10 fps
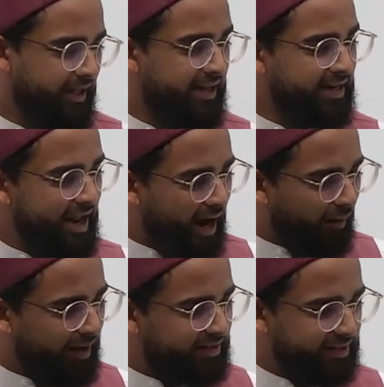he
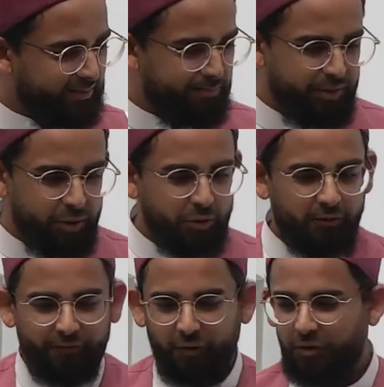narrates this
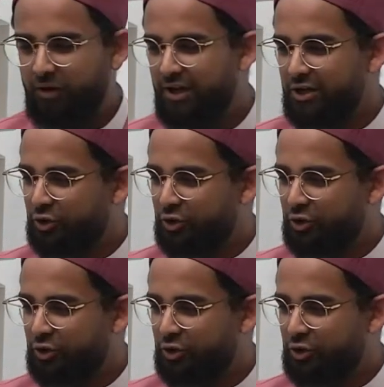beautiful